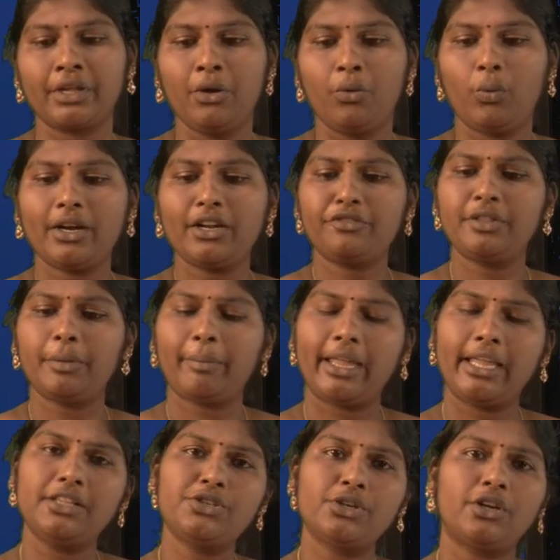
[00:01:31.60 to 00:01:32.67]
One of the
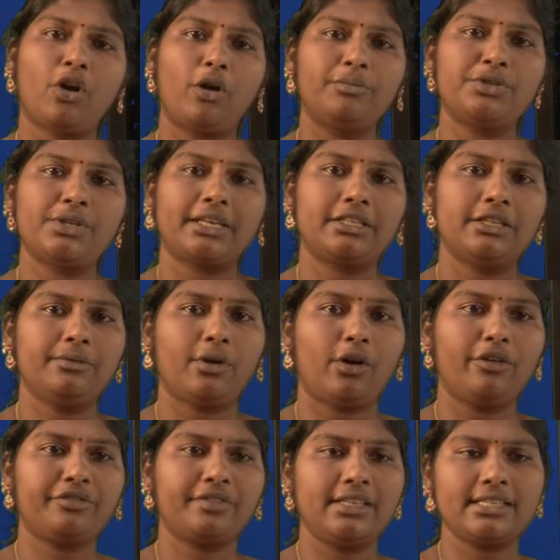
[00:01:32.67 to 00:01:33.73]
major objective
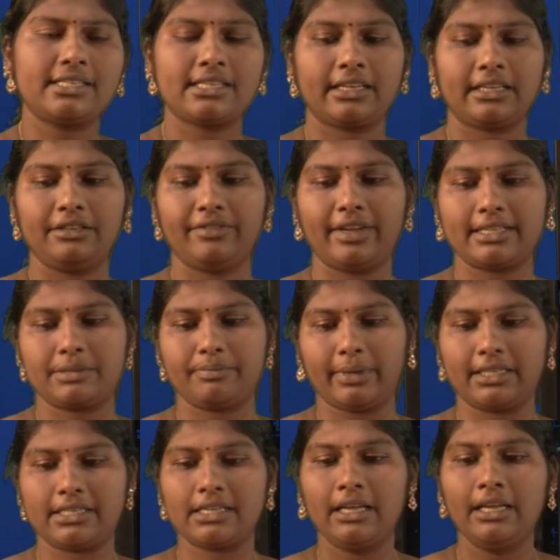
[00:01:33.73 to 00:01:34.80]
of this
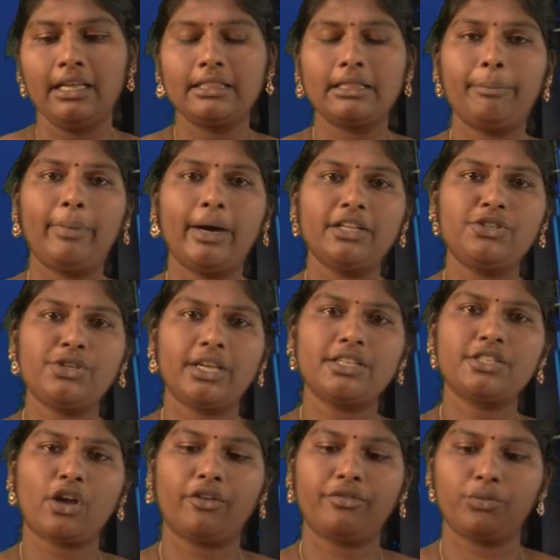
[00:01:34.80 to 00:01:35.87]
investment, the
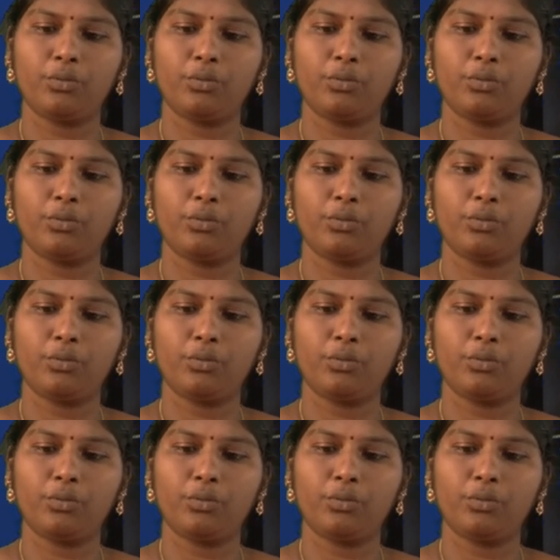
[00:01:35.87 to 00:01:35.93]
purchase of